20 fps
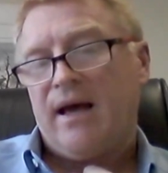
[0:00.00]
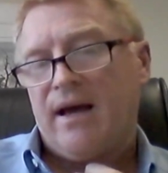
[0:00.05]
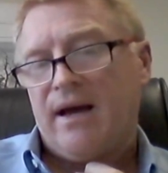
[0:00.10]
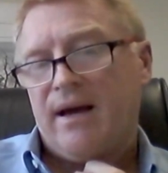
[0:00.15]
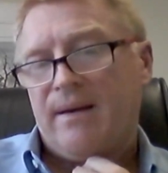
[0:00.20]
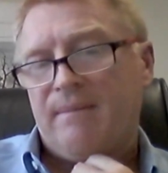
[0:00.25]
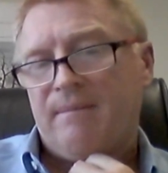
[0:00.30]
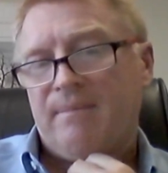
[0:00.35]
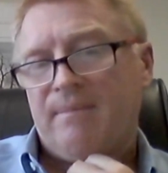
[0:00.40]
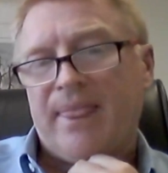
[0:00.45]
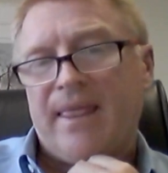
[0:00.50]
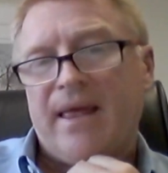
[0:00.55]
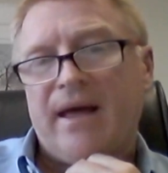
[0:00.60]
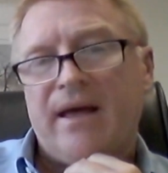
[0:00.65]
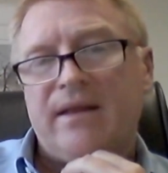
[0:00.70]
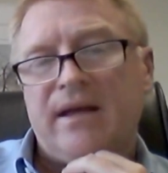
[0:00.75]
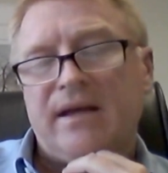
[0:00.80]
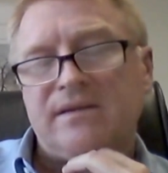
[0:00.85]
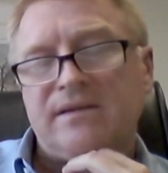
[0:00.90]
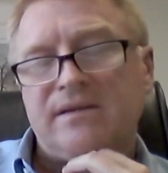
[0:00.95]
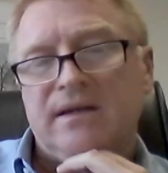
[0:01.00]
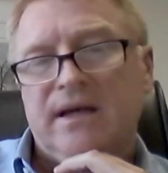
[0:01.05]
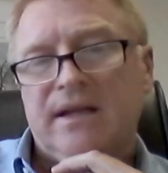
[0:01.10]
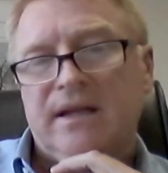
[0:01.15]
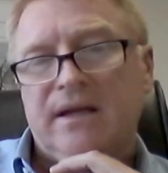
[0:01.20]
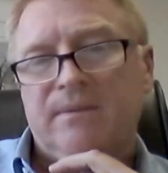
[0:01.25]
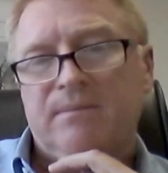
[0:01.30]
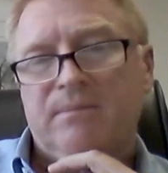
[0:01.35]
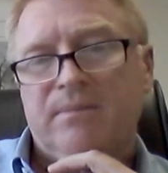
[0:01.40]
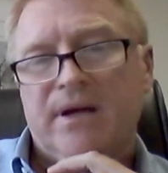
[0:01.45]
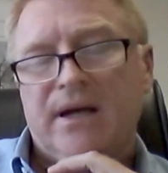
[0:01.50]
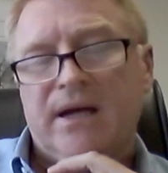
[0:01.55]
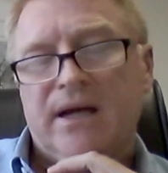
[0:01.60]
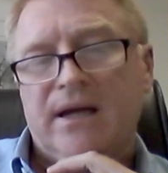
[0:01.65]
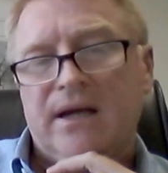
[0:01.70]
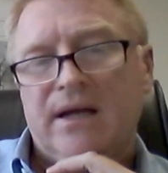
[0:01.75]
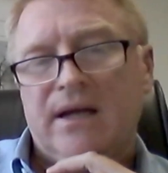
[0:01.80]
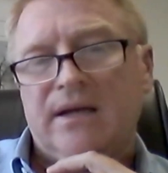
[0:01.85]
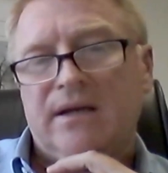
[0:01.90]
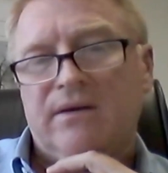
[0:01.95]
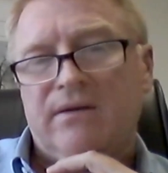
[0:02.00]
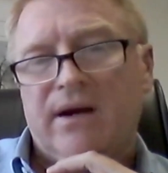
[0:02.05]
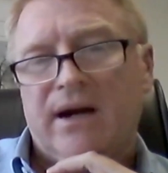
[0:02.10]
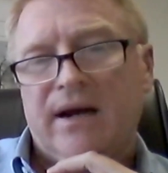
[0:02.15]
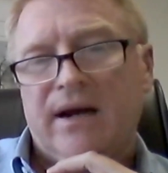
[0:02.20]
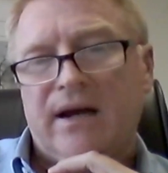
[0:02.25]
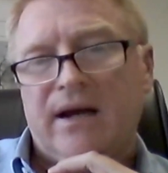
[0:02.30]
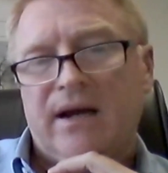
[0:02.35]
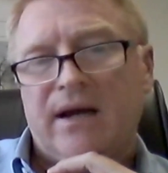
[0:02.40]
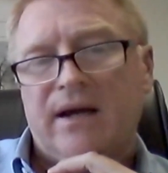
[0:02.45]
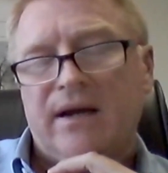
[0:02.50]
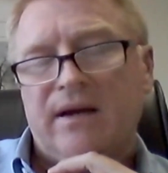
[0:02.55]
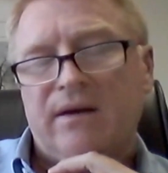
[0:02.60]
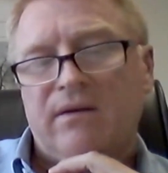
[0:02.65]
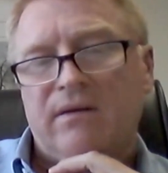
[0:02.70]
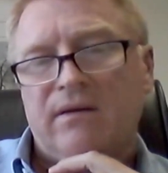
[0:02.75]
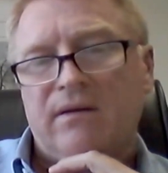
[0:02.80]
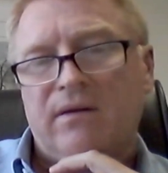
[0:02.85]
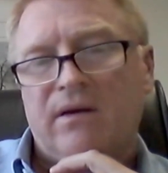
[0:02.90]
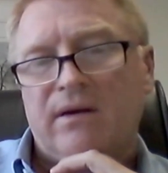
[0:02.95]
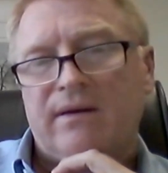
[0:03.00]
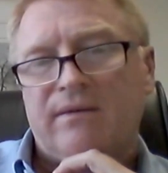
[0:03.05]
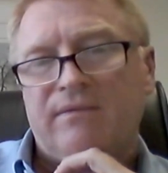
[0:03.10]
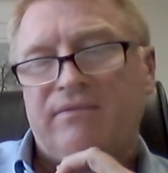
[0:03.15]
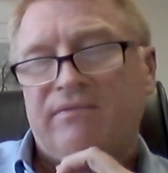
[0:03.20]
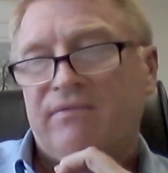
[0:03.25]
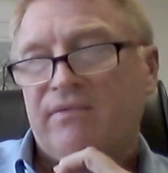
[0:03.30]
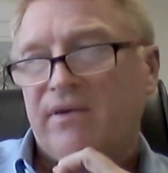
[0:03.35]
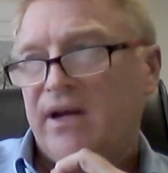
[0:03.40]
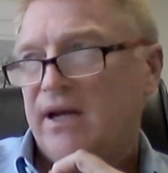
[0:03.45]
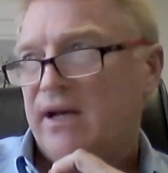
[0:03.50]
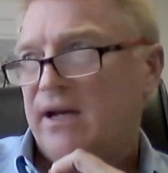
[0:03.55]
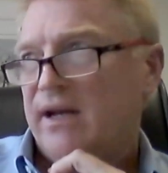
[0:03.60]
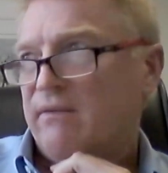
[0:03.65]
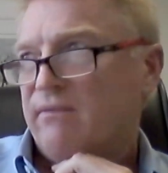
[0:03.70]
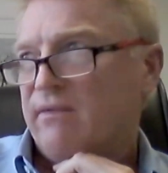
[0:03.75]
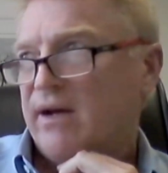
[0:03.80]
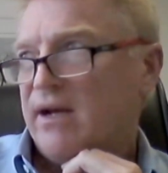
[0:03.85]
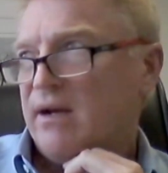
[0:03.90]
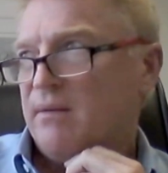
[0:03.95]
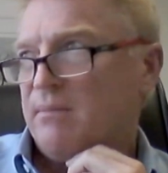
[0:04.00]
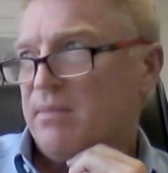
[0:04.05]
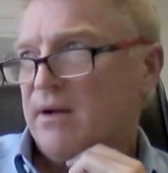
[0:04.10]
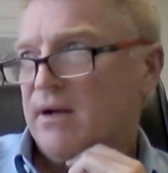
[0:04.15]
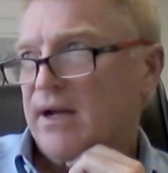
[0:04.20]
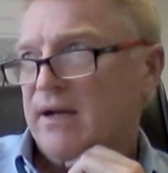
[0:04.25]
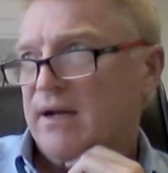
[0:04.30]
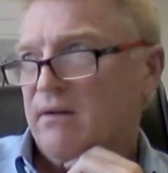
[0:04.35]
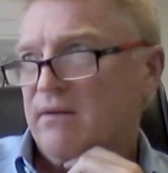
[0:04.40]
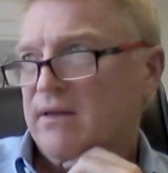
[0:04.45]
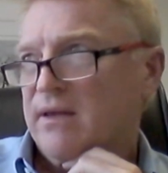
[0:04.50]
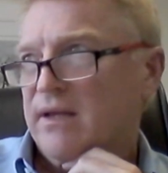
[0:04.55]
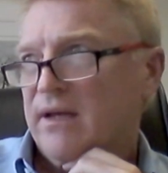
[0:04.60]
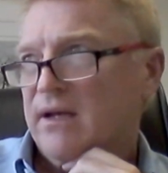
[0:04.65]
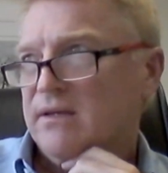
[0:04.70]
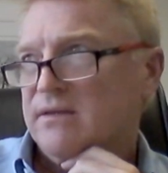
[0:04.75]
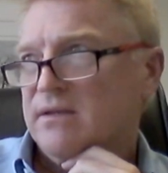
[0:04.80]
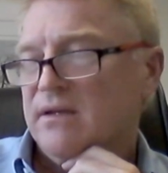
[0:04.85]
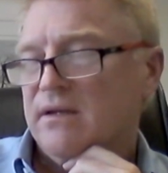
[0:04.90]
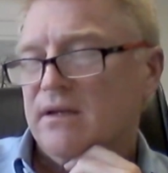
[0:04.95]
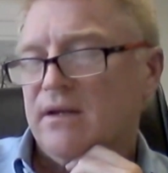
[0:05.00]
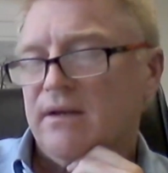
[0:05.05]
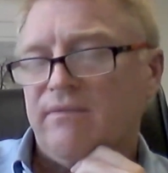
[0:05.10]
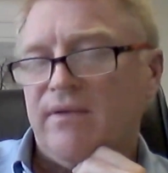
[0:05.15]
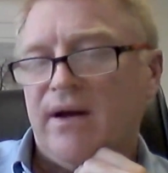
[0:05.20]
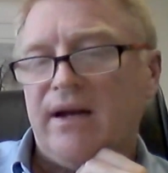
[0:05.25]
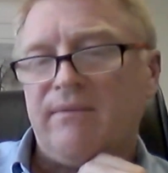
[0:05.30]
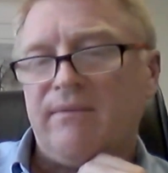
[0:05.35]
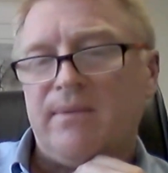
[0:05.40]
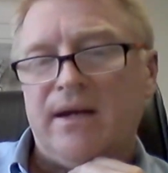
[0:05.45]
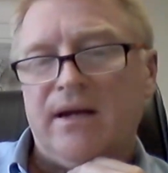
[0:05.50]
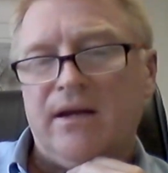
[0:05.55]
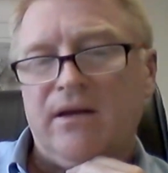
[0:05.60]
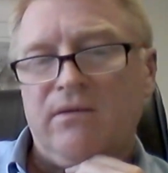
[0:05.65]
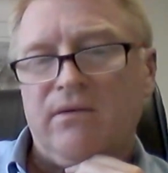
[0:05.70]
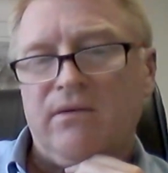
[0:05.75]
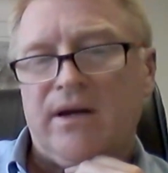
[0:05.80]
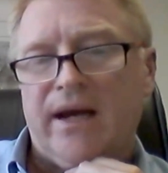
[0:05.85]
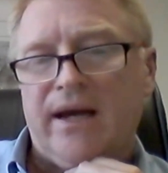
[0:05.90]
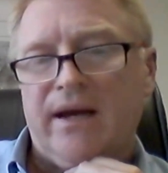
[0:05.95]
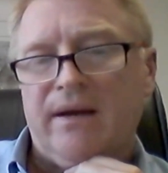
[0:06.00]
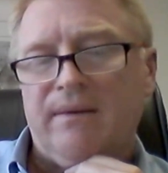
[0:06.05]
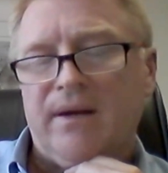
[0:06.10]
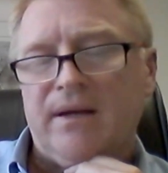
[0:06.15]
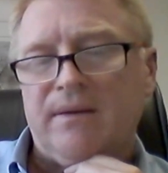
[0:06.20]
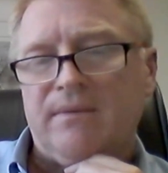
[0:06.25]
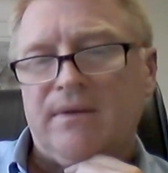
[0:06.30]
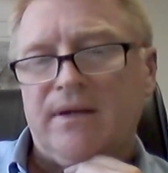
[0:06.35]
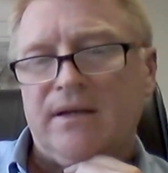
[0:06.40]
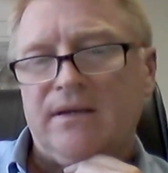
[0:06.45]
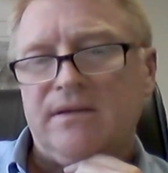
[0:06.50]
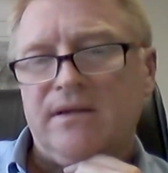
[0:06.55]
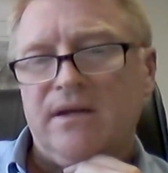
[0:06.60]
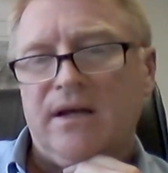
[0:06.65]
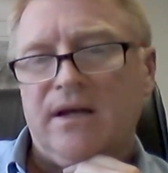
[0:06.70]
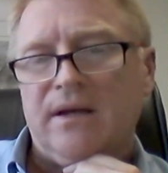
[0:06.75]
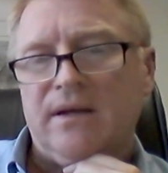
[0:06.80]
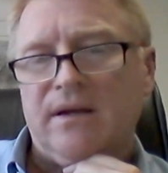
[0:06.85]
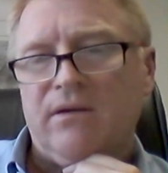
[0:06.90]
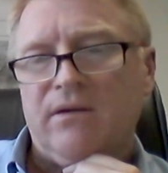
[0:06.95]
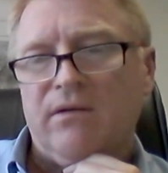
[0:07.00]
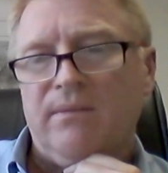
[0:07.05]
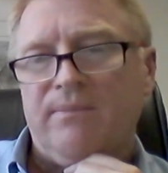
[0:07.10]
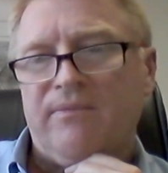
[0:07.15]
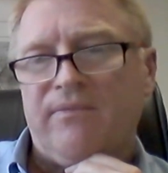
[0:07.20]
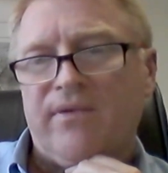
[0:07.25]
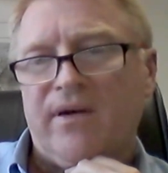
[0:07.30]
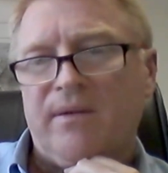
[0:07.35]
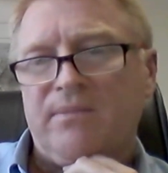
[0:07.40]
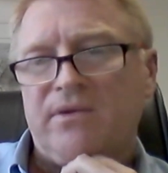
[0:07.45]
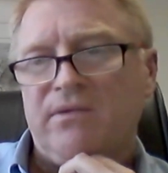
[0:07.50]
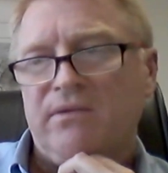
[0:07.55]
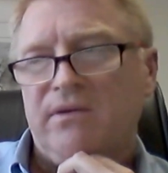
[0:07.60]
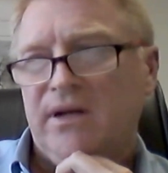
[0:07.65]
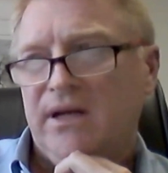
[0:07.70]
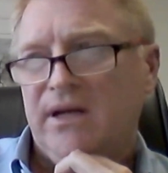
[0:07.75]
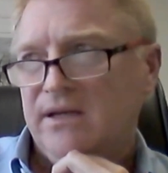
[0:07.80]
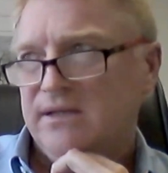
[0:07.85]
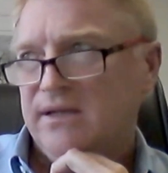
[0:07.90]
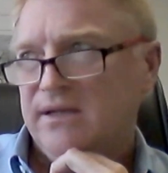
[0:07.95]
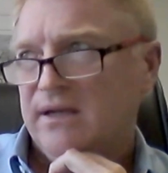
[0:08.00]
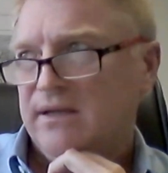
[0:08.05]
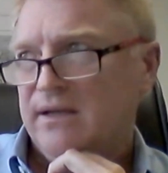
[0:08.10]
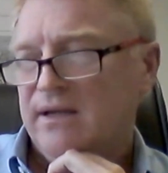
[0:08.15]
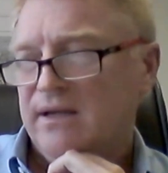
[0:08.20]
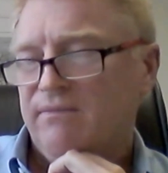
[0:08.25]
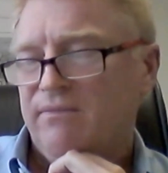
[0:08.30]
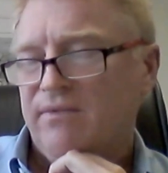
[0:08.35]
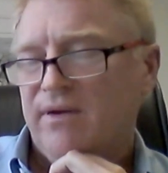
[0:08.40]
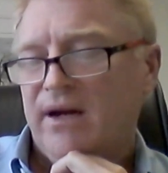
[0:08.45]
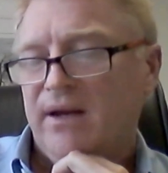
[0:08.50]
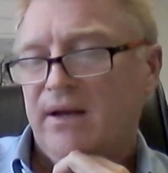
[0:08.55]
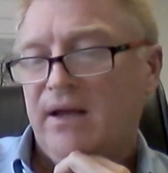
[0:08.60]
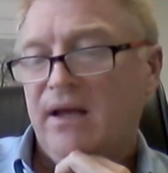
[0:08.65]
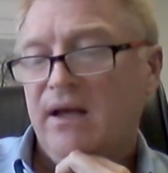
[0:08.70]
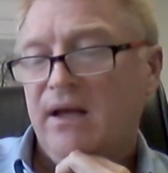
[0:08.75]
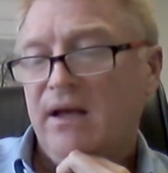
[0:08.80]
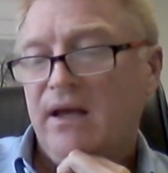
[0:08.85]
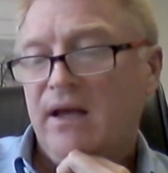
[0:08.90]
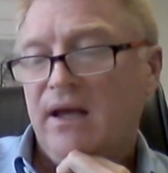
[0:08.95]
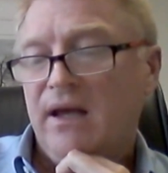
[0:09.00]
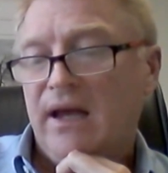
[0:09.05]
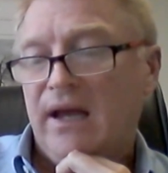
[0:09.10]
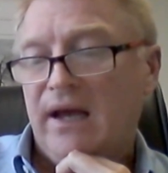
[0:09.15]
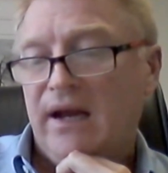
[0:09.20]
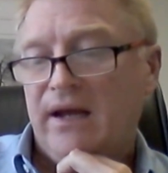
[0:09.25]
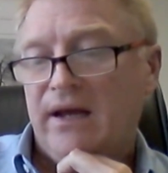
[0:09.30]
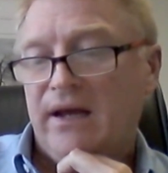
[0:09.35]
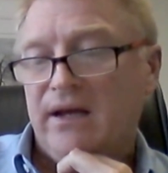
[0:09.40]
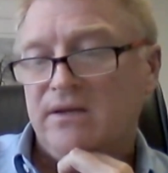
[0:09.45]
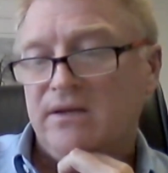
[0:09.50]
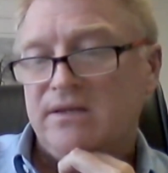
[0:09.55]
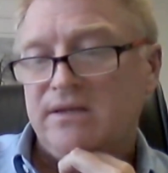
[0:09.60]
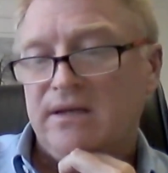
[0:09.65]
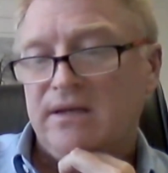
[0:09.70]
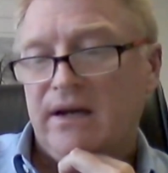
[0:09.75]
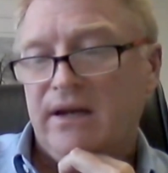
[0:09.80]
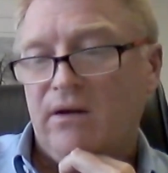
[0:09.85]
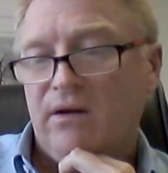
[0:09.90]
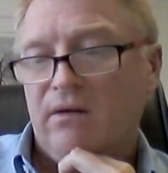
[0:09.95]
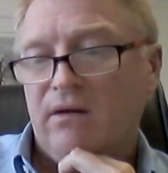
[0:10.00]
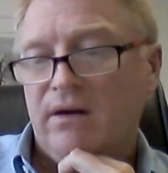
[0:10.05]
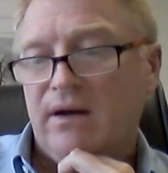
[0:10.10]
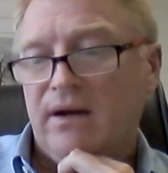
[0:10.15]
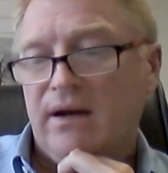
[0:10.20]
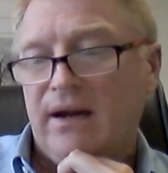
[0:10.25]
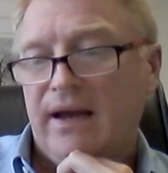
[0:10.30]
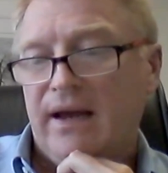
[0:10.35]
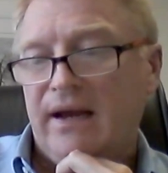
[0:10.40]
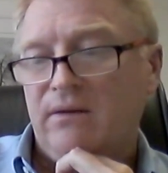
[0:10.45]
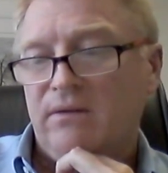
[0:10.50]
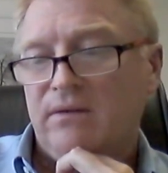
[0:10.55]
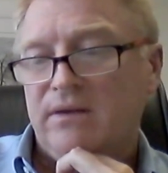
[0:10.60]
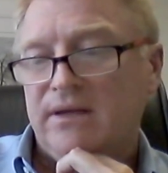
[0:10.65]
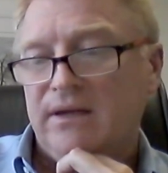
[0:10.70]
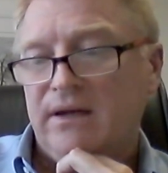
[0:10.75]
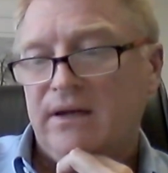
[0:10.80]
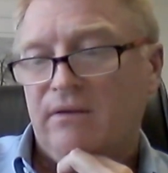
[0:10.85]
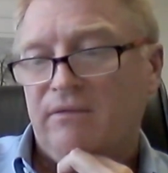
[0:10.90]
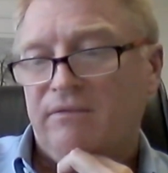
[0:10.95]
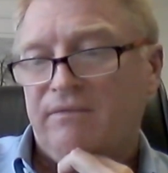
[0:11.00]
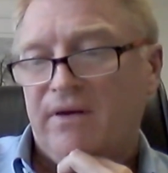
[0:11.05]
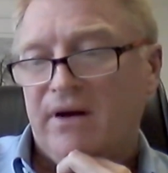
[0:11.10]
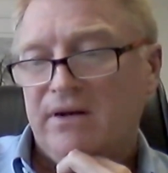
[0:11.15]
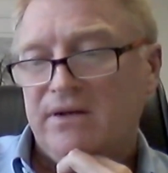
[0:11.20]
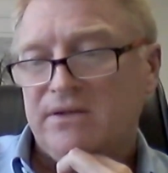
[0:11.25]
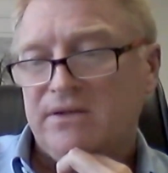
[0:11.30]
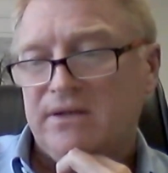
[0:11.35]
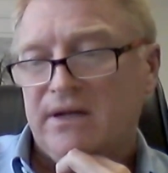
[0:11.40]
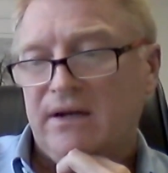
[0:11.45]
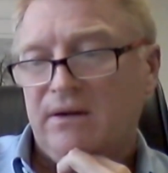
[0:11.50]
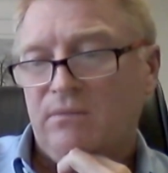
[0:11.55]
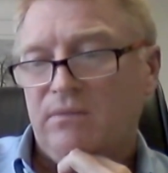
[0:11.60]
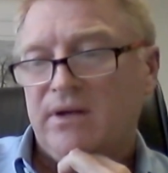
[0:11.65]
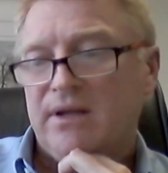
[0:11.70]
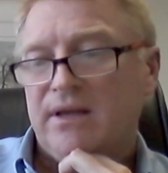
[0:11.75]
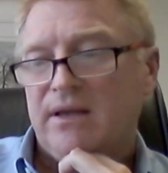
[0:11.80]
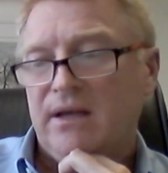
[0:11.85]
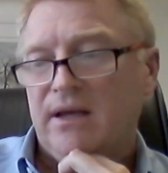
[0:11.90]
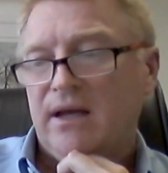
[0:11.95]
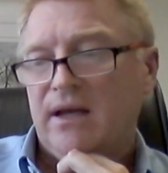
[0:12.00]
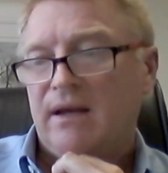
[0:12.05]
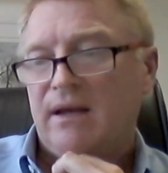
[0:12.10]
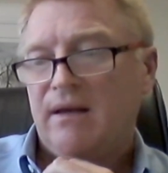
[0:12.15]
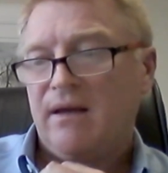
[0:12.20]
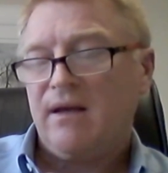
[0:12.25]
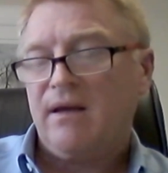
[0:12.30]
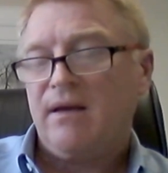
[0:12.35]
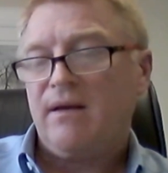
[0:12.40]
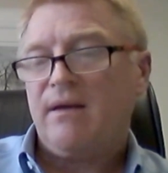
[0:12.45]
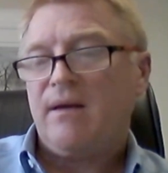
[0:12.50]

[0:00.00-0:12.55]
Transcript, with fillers: Um, there's another drug um, not freely available. I don't think it's available in the U K. A, a group from Tunisia did a very elegant study on endothelial function with the